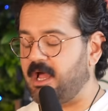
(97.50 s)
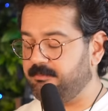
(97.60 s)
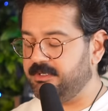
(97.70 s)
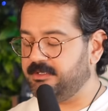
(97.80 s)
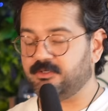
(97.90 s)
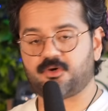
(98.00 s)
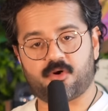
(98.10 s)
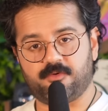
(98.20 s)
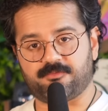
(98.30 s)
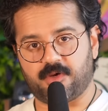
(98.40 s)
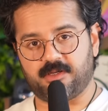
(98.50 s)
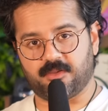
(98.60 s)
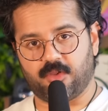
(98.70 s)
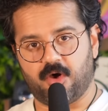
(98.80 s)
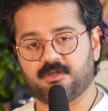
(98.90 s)
I mean girlfriend,
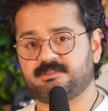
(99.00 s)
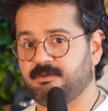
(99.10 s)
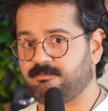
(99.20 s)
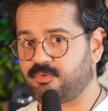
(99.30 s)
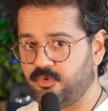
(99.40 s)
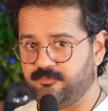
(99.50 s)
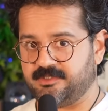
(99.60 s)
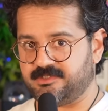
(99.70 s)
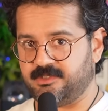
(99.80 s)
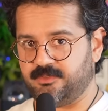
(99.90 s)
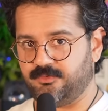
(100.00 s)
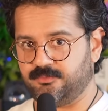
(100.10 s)
along to prove it to you.